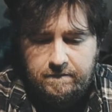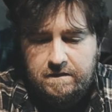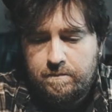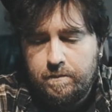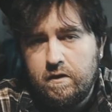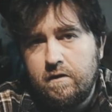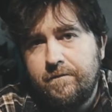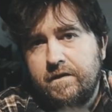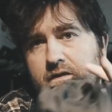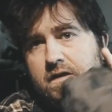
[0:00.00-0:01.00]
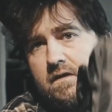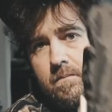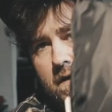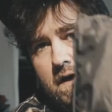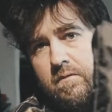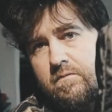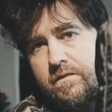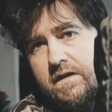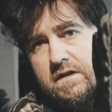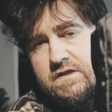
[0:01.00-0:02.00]
Fits perfectly in the bottom of
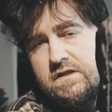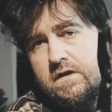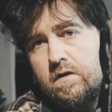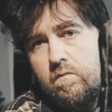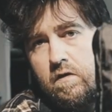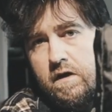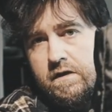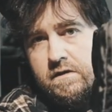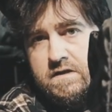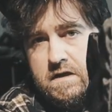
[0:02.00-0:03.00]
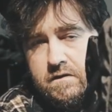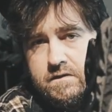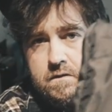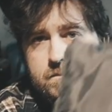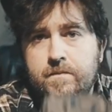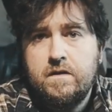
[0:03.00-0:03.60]
like a GR1, GR2.